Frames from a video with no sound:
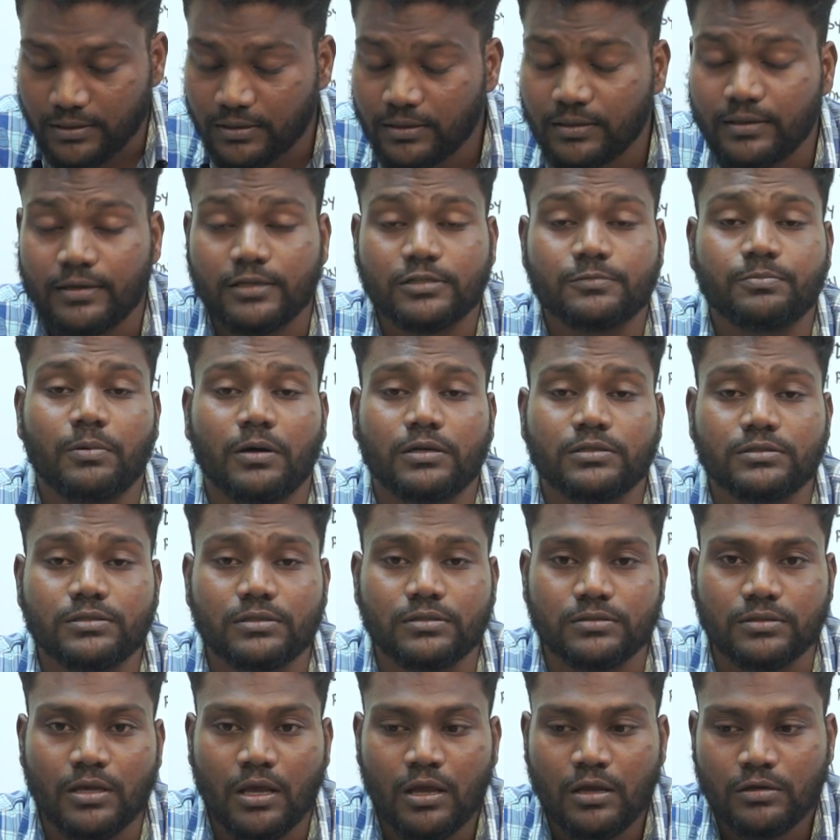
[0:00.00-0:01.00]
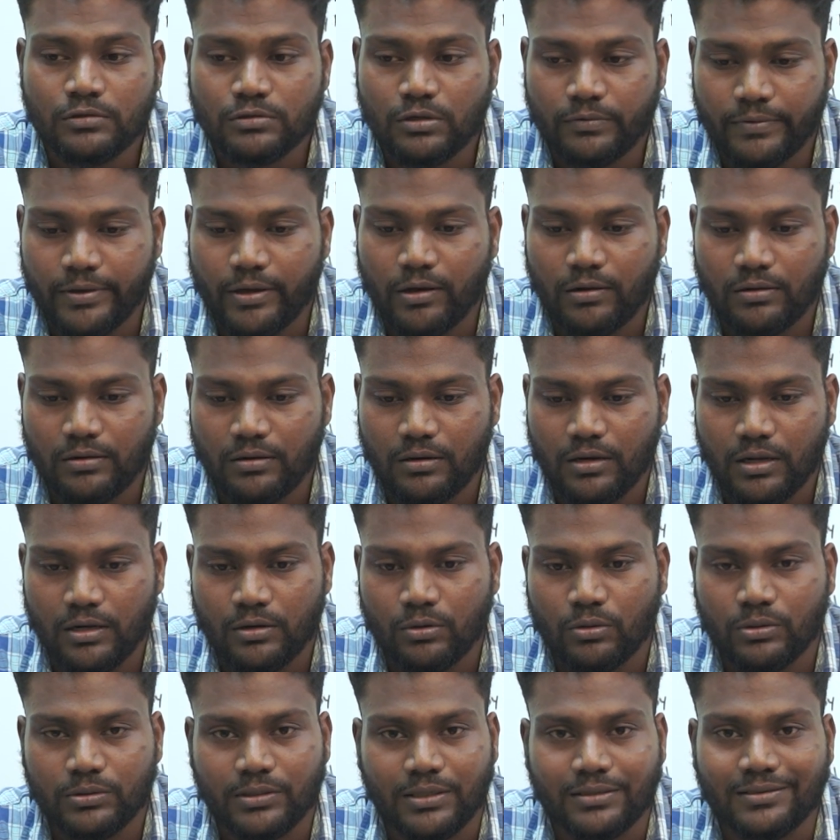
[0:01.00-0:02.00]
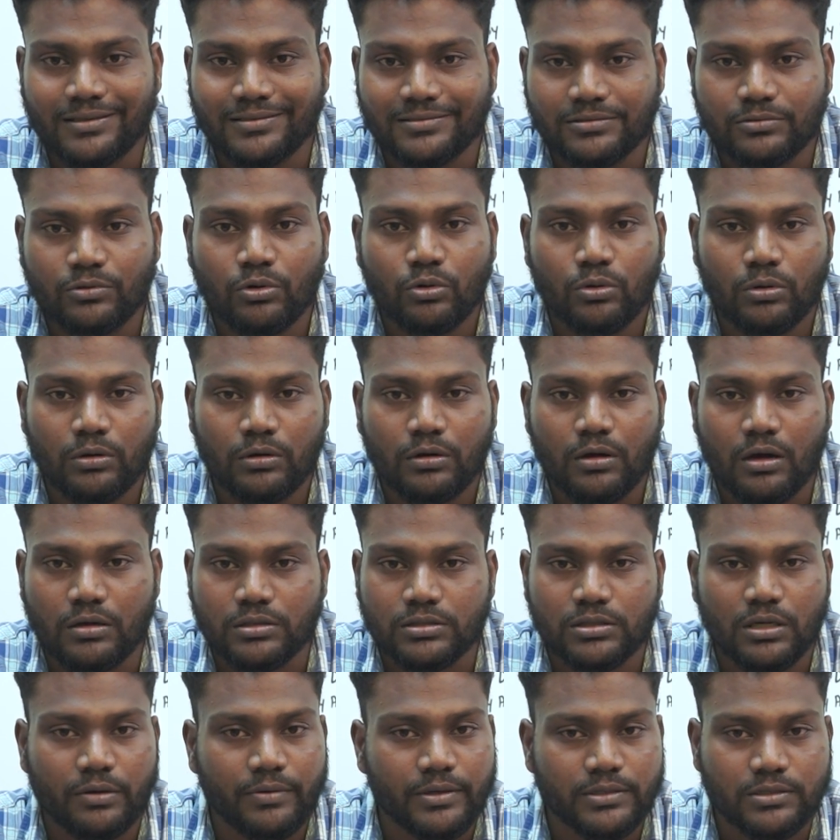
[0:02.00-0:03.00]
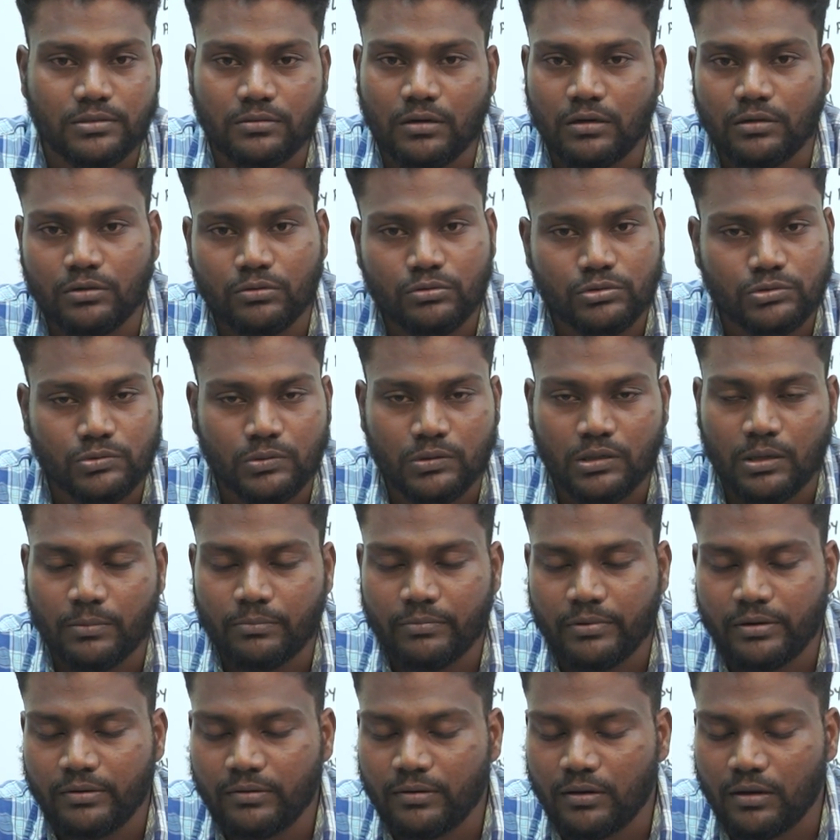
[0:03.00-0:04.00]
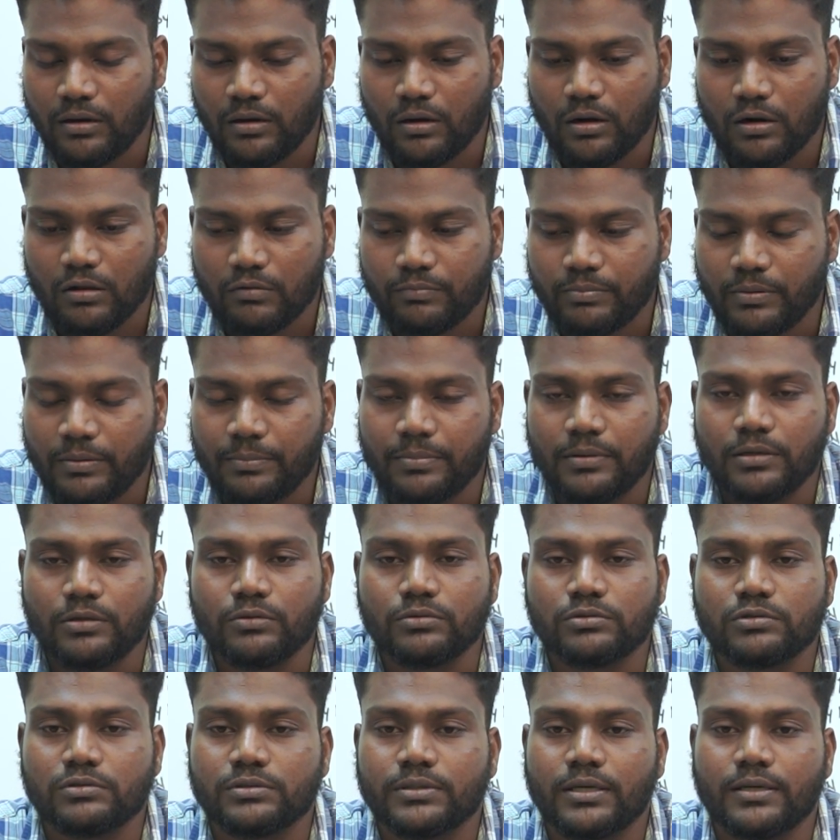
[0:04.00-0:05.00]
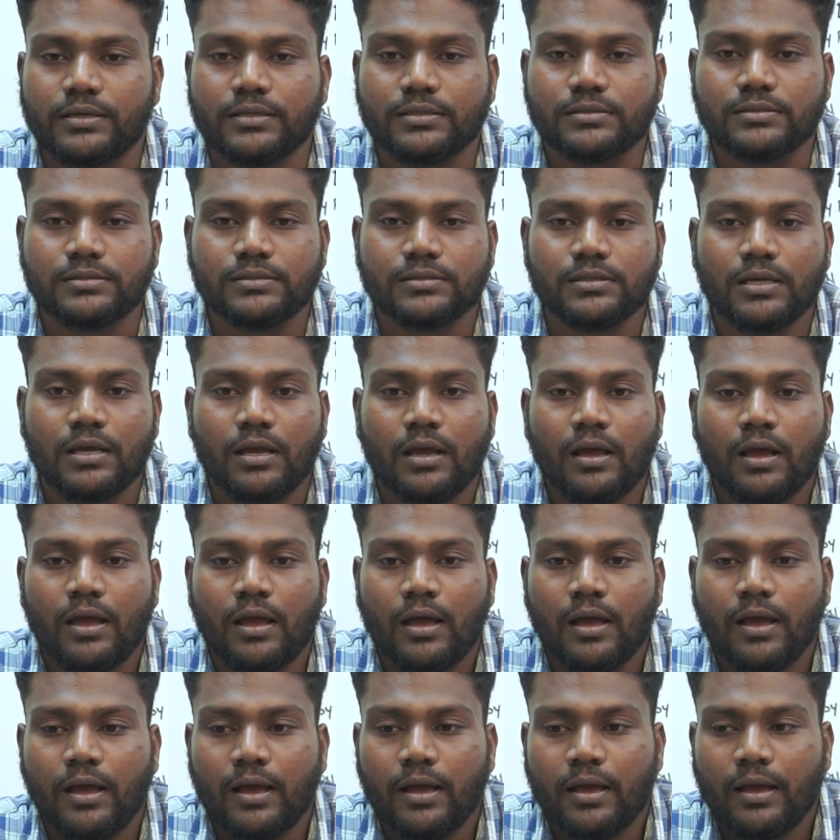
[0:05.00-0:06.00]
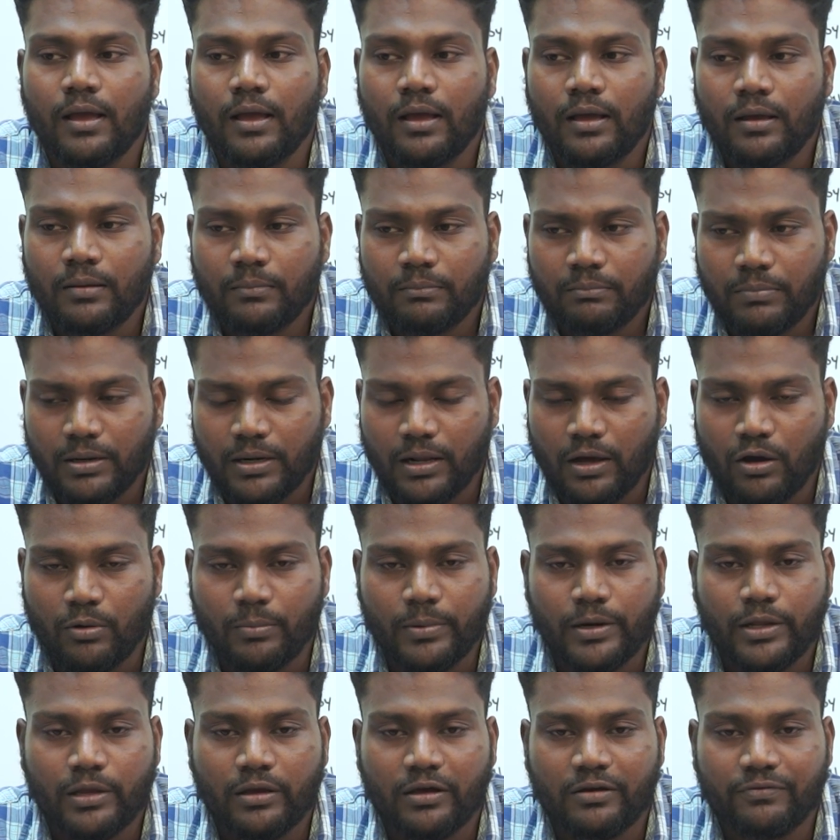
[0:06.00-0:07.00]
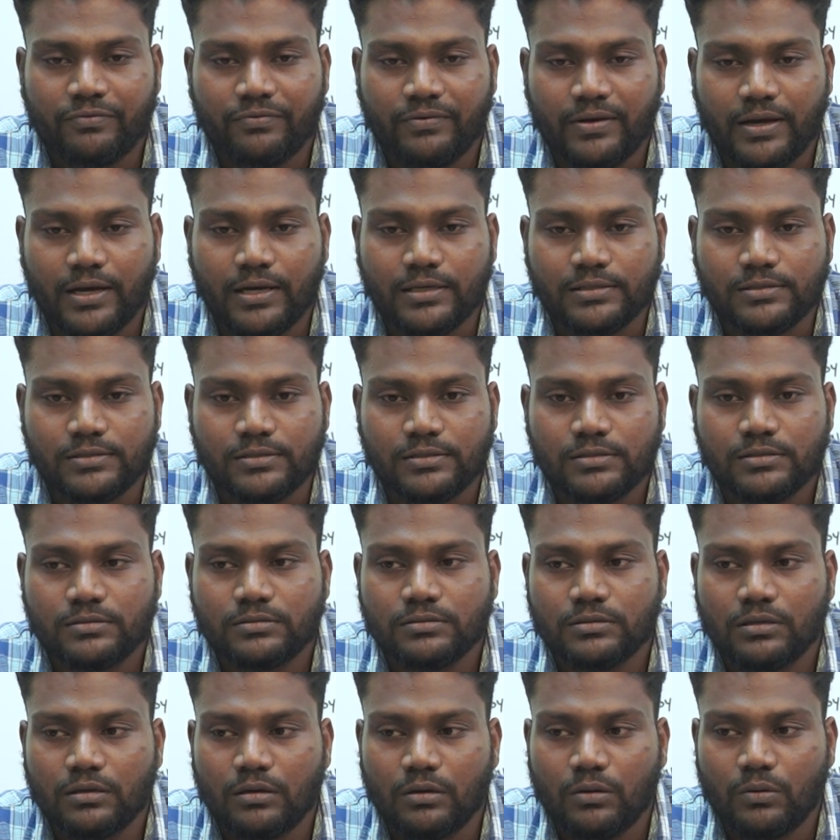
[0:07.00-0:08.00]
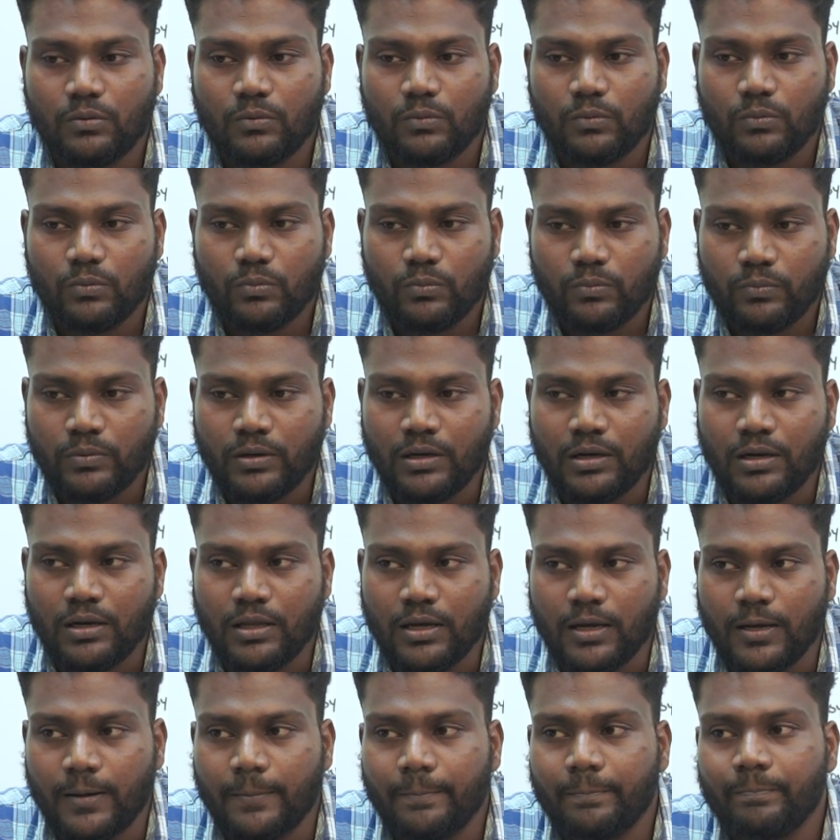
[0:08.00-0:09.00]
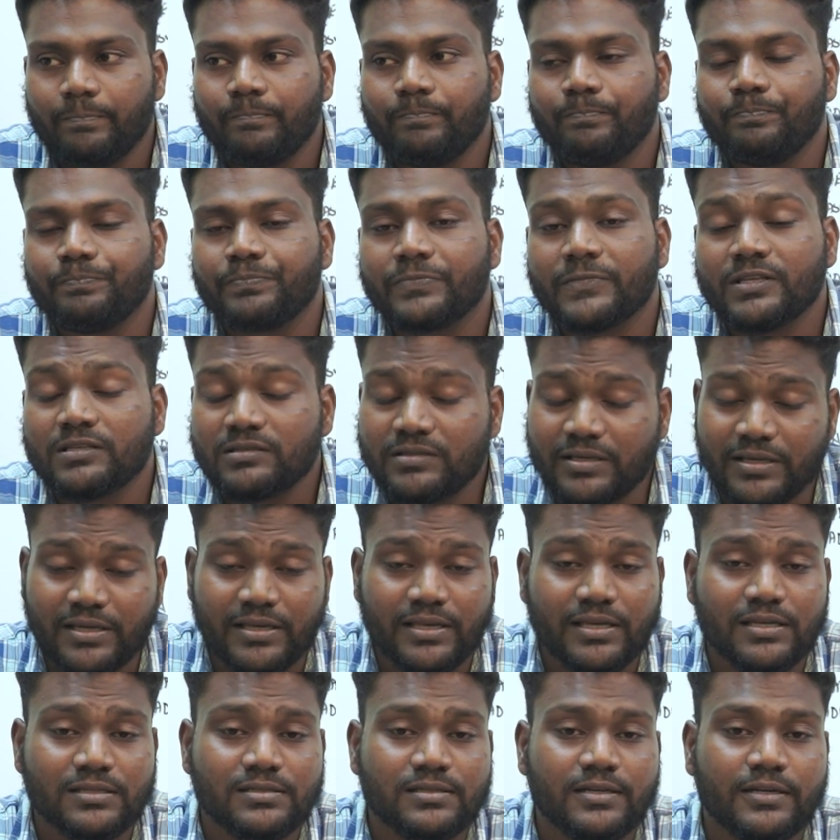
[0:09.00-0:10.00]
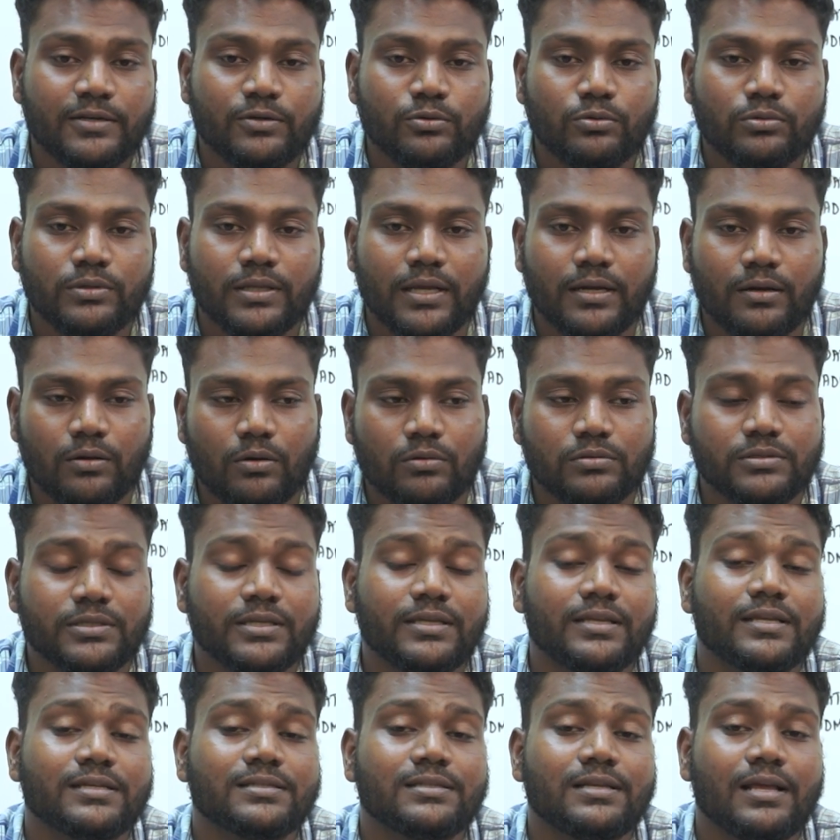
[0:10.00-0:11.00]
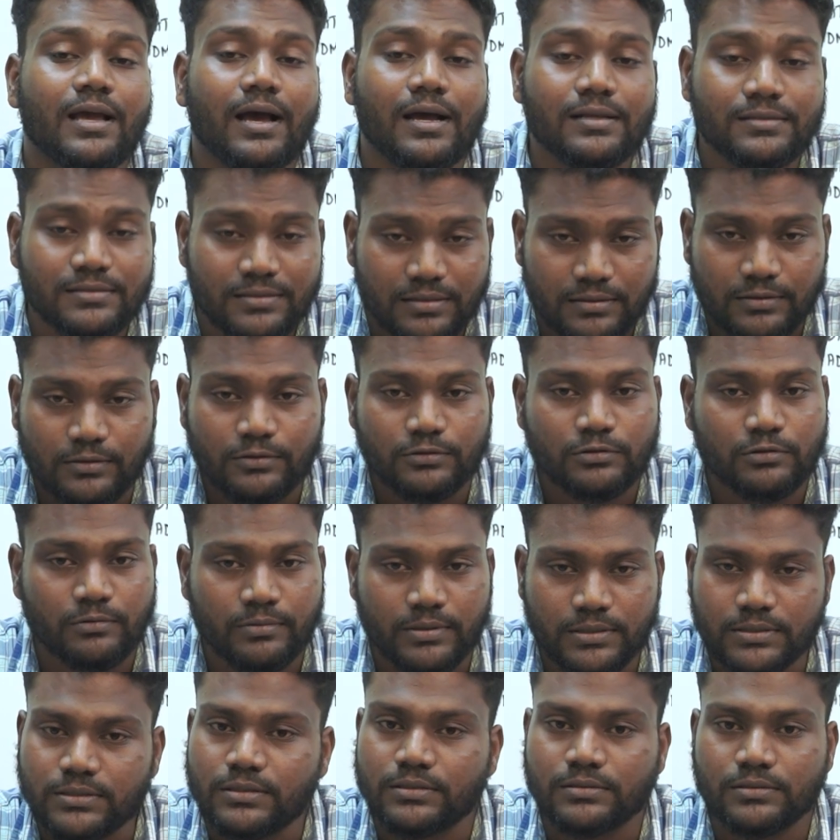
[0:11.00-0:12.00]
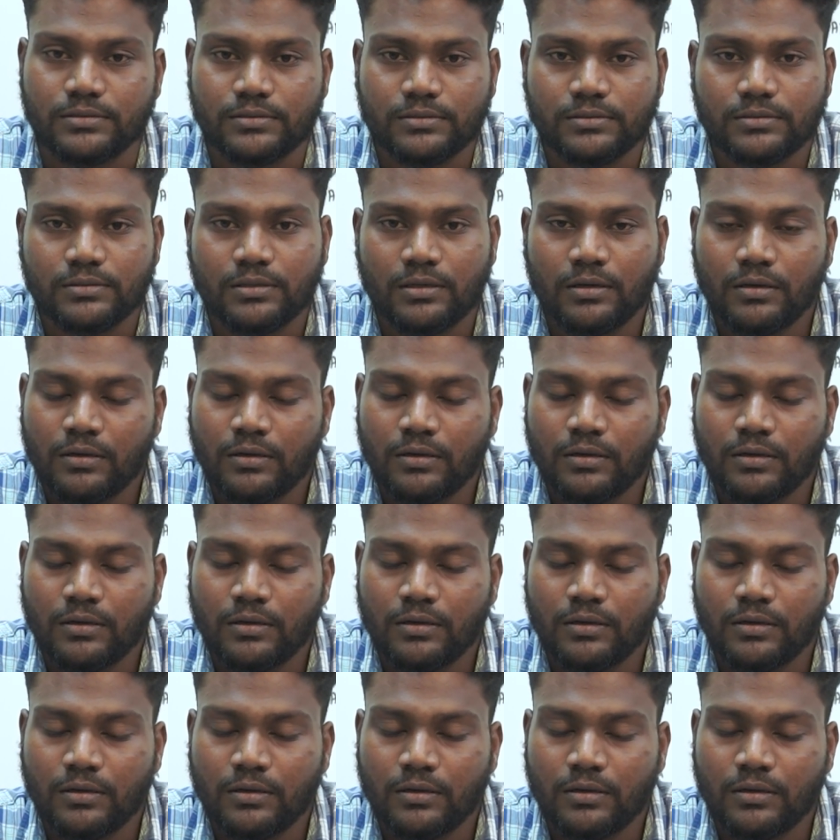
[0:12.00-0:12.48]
responses. So we all know that these Google Doc surveys and all used to come in, a lot of people used to send us. But how many of us will seriously do that or seriously answer those questions?